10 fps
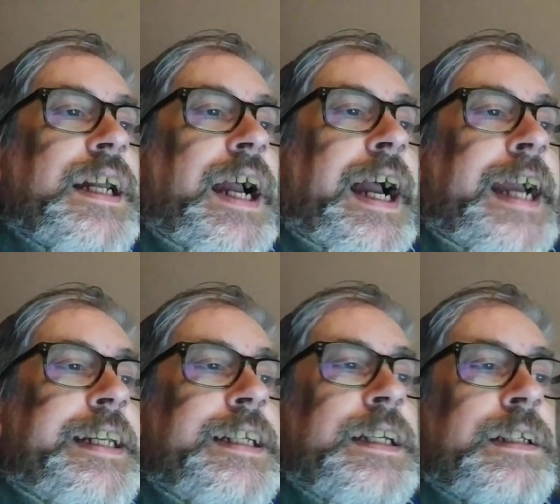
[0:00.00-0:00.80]
I
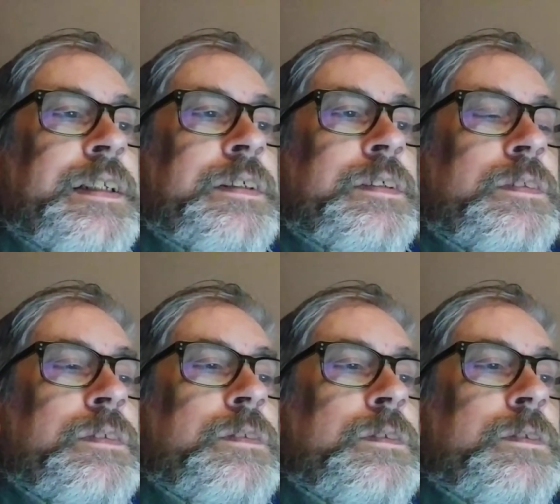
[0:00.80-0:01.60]
did a
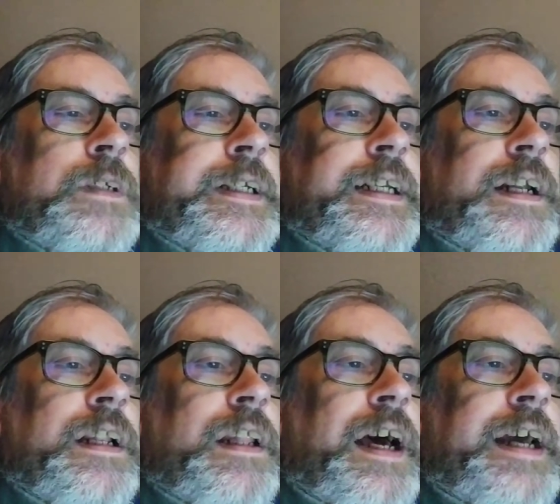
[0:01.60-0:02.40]
I get a
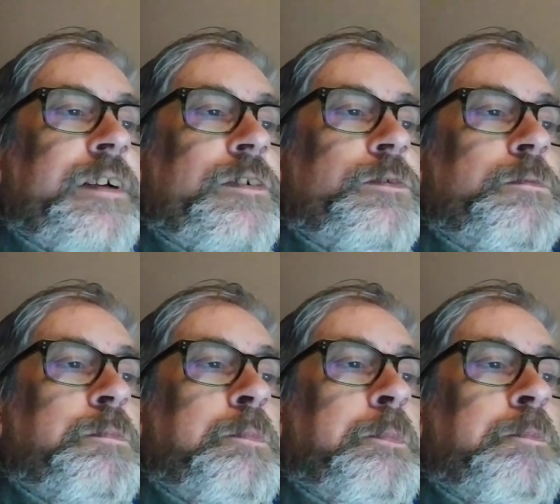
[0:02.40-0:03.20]
lot of
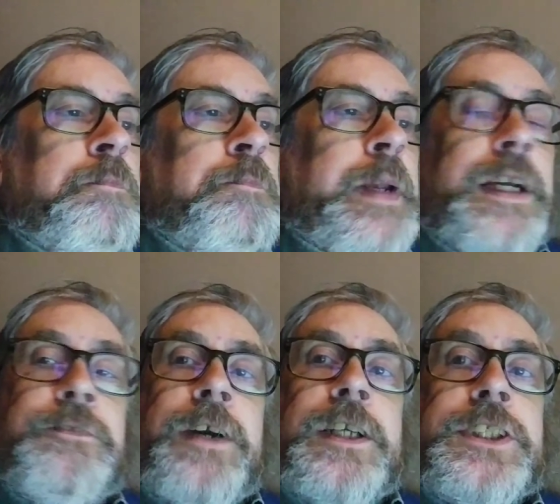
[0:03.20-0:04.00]

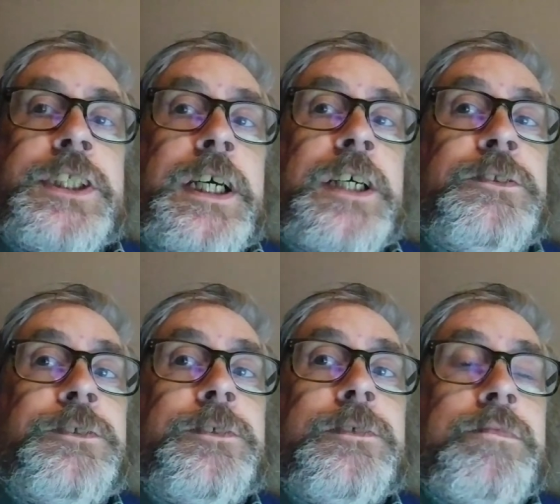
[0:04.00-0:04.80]
PFR
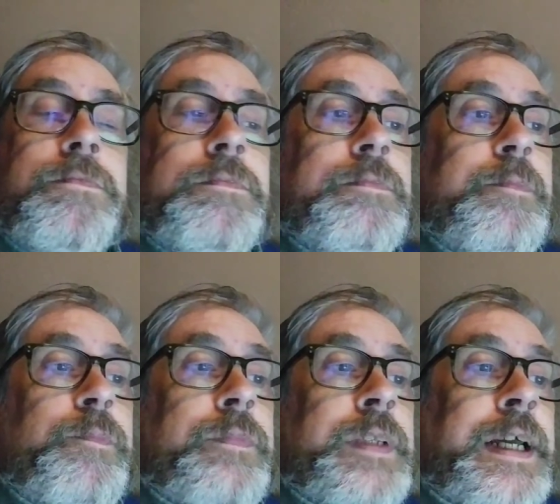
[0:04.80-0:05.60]
stuff.
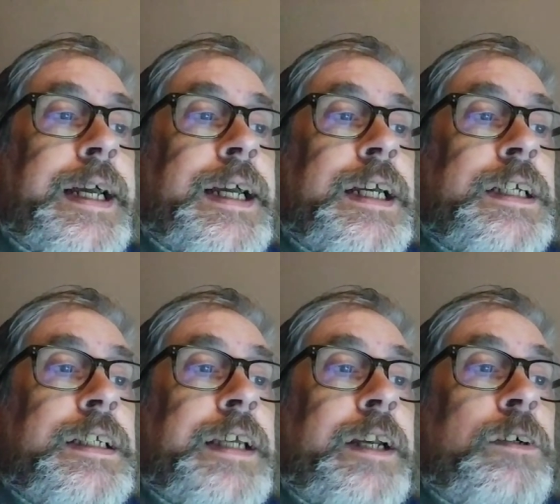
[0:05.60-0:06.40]
Uh,
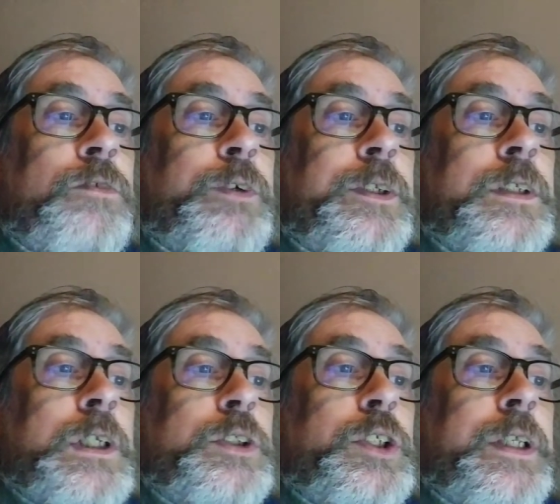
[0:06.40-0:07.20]
I, for
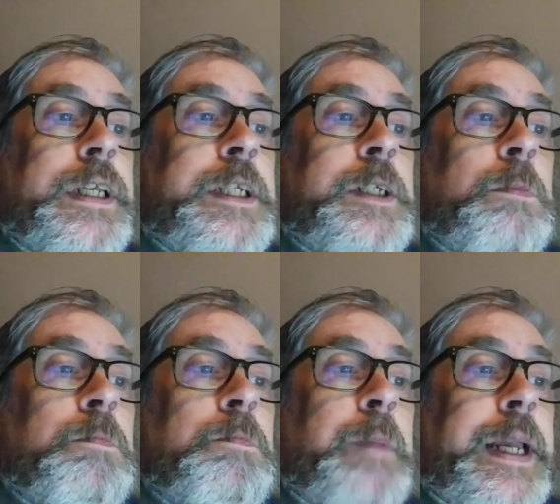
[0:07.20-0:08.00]
those that you
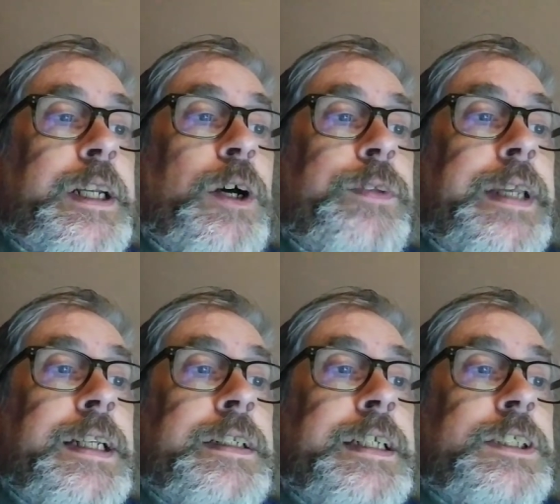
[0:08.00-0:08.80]
may know, they
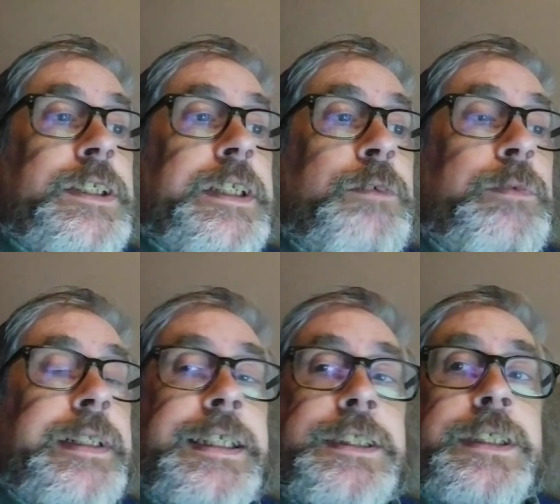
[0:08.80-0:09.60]
initially
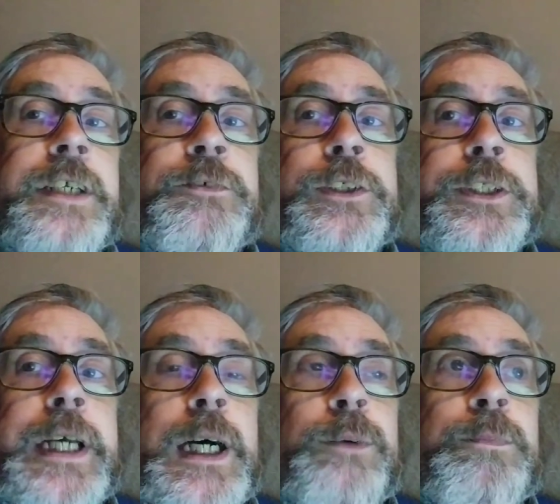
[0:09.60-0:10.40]
released their first
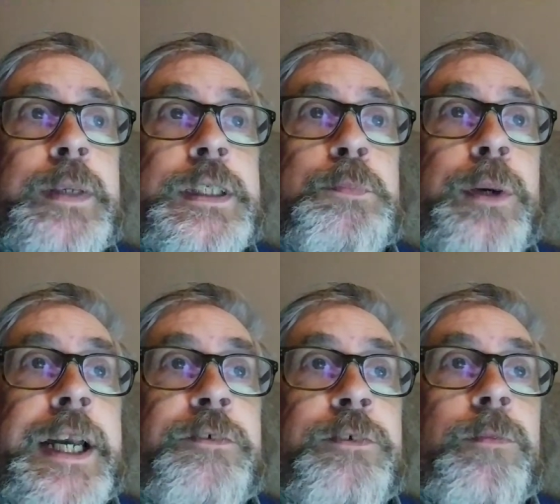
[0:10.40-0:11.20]
album as
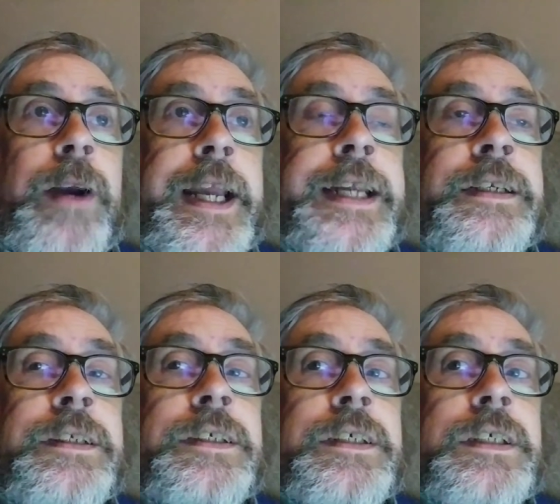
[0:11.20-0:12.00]
"Pray from Rain,"
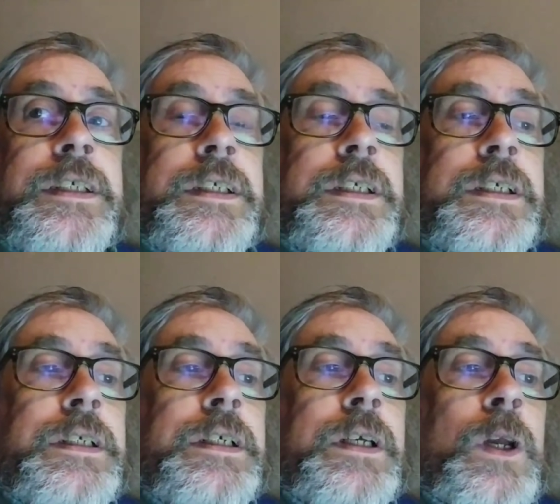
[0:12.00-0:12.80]

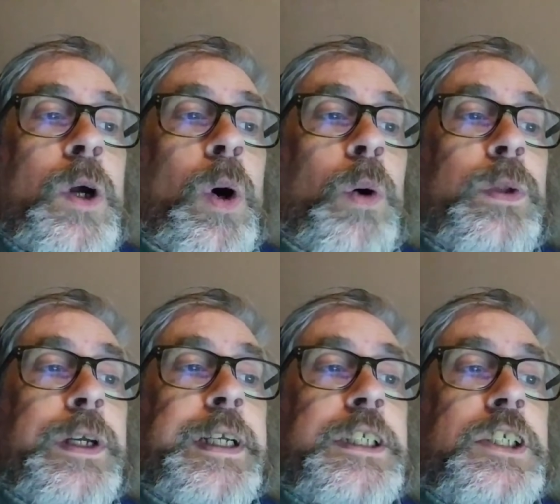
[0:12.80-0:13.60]
only to